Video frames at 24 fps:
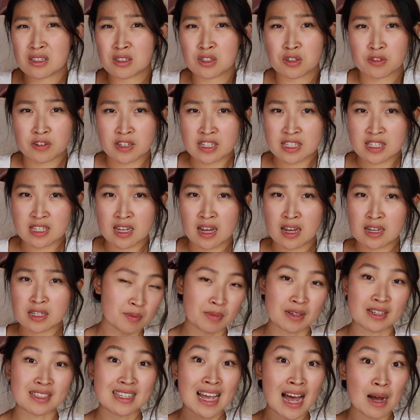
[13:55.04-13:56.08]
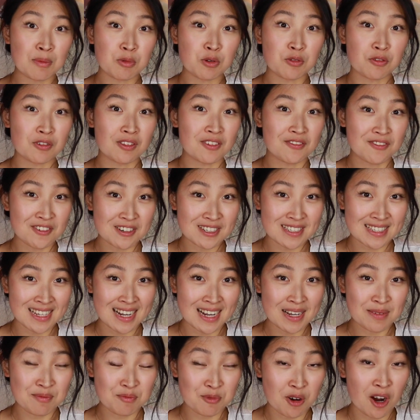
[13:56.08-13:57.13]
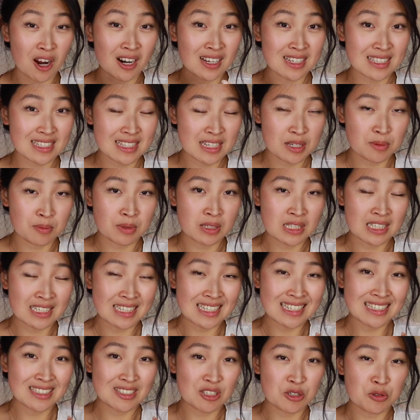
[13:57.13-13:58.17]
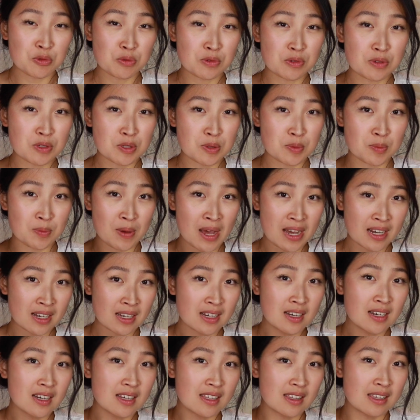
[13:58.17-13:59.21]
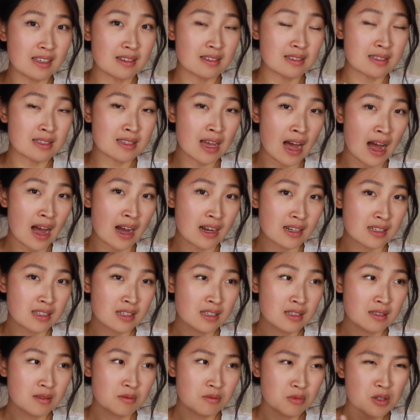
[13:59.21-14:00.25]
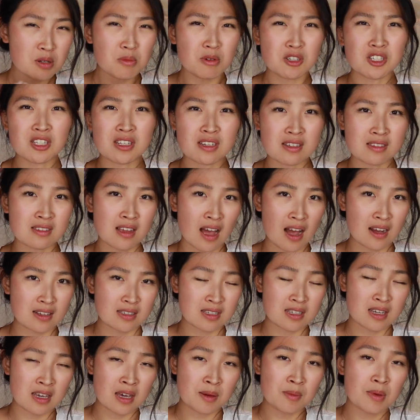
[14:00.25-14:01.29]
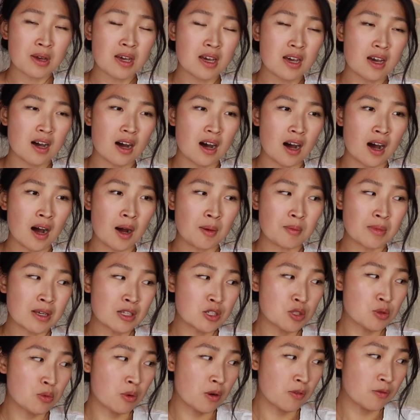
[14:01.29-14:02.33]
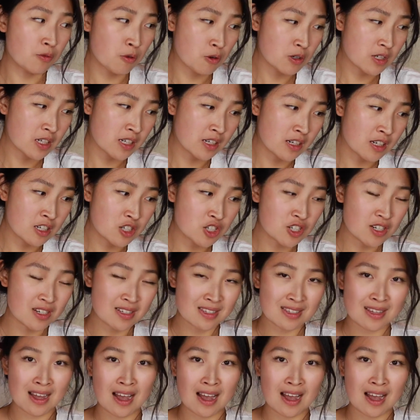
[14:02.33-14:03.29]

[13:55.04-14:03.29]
is screen size, because Apple for the first time brought us the ability to spec pretty much the exact same into our 14-inch as